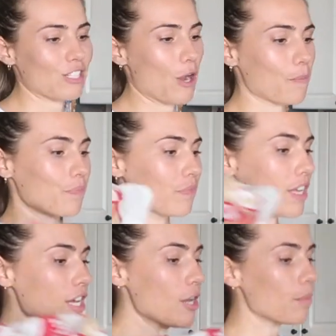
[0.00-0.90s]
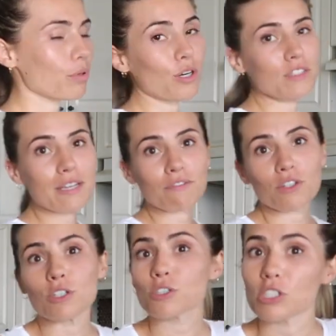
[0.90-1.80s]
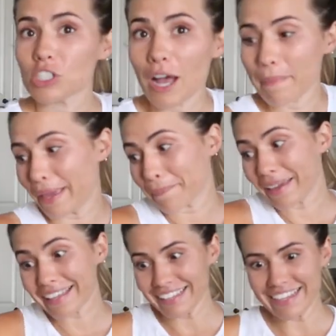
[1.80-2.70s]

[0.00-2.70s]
So, pro tip for grocery shopping, make a